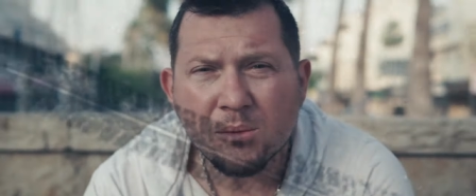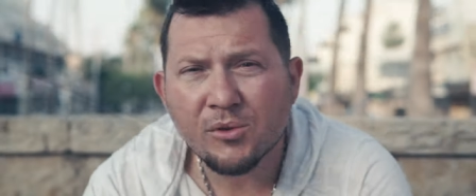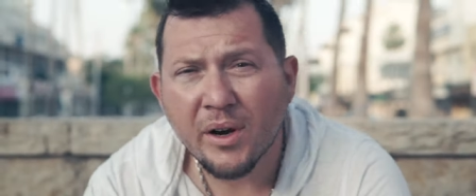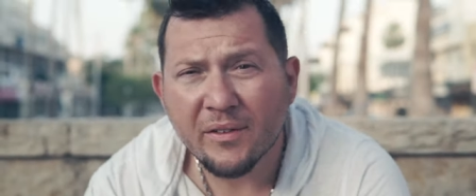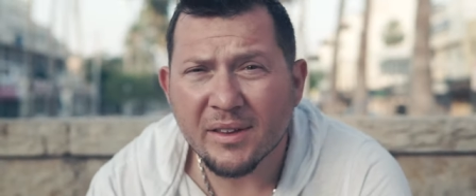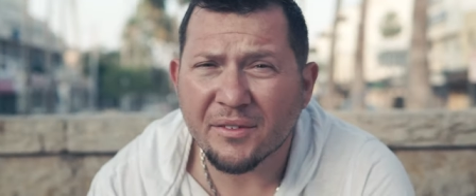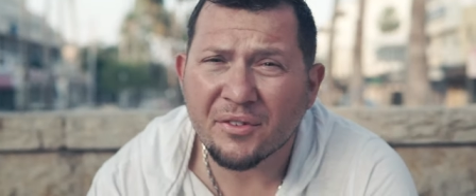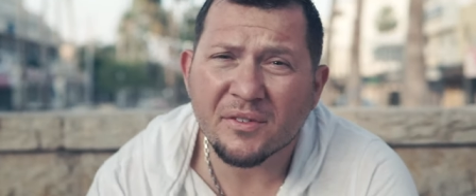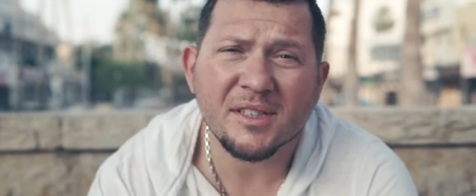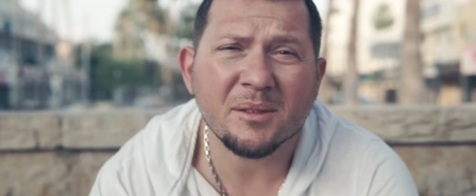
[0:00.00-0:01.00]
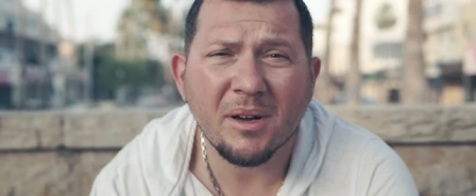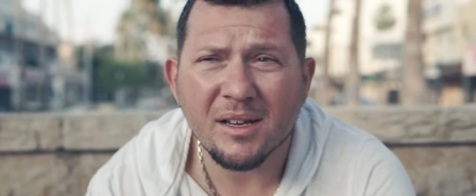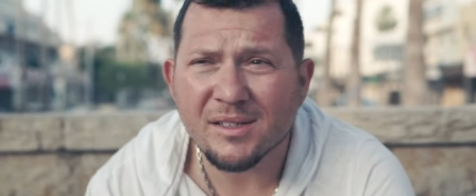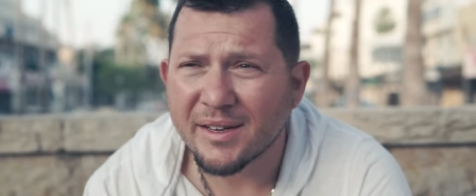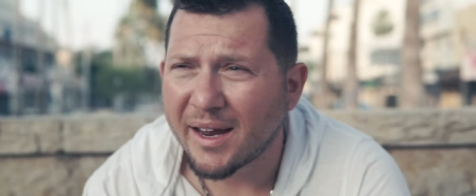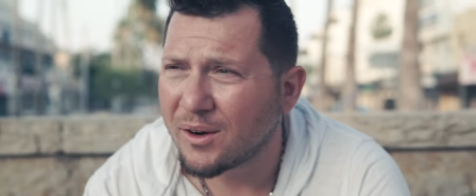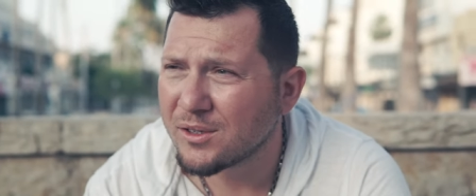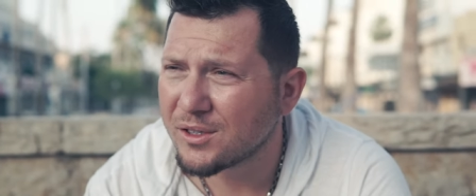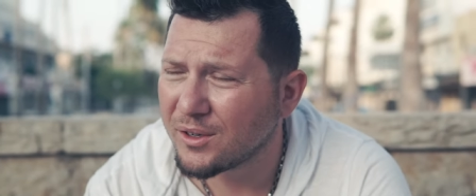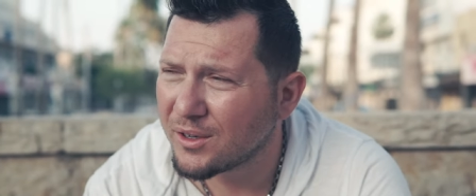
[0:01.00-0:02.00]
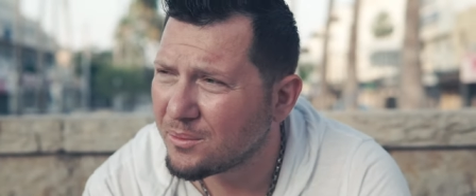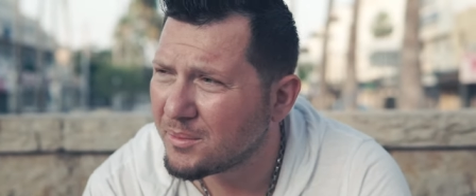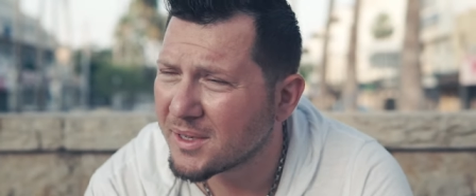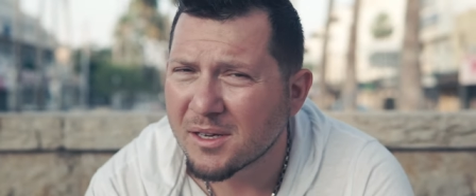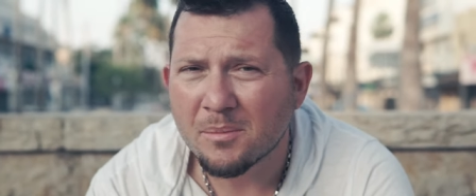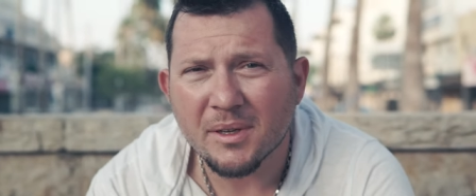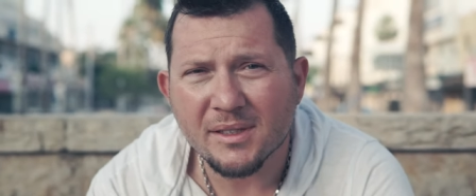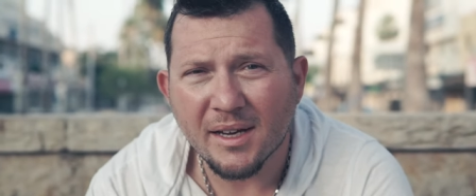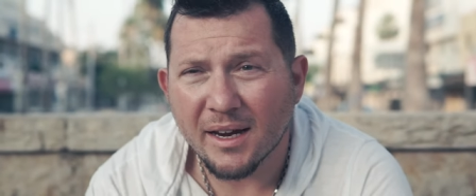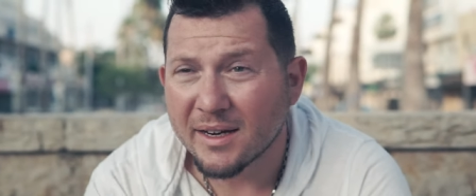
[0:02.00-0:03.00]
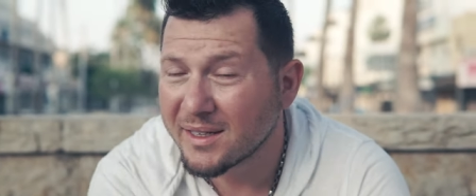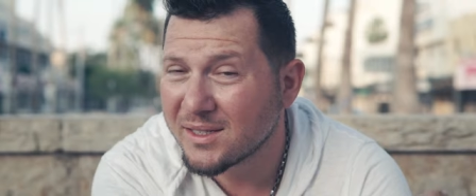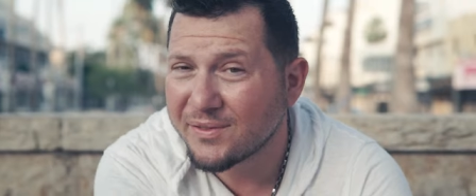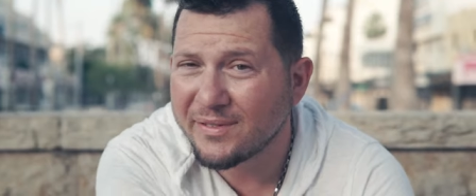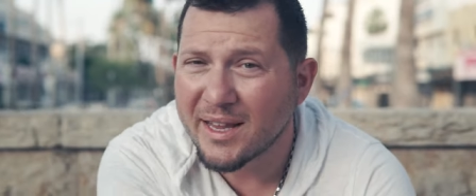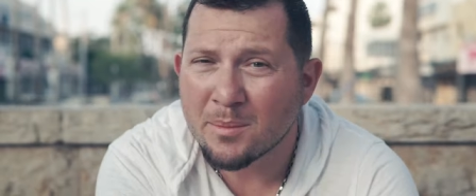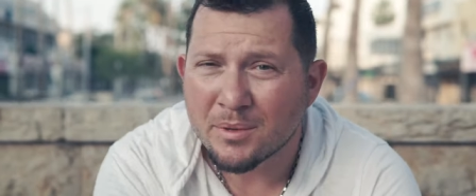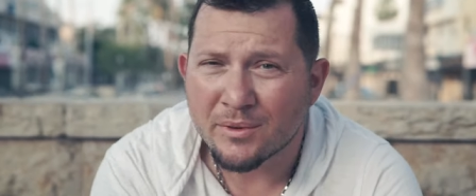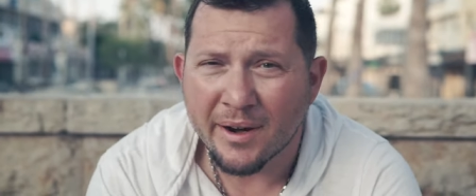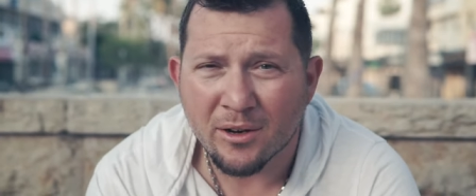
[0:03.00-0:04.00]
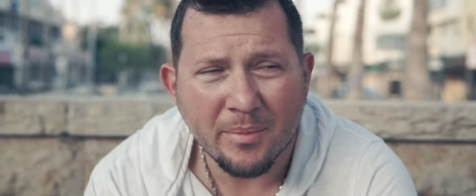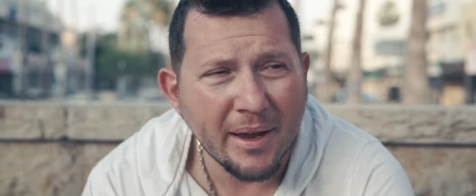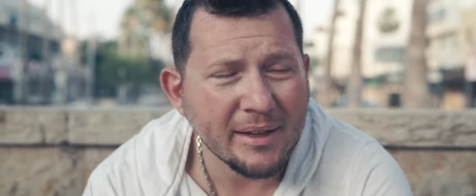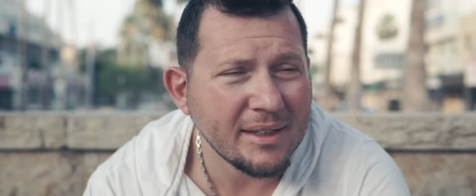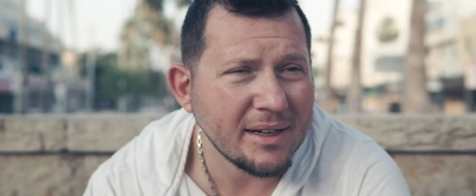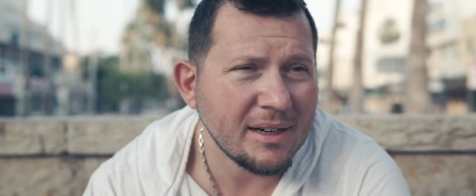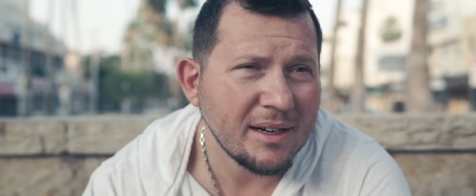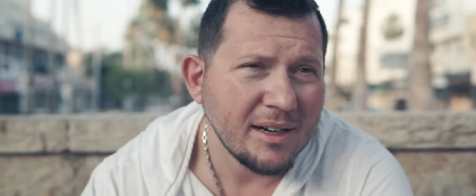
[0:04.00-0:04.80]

I'm driving like 15 miles an hour so I don't mess up my tire, and it's flapping around back there.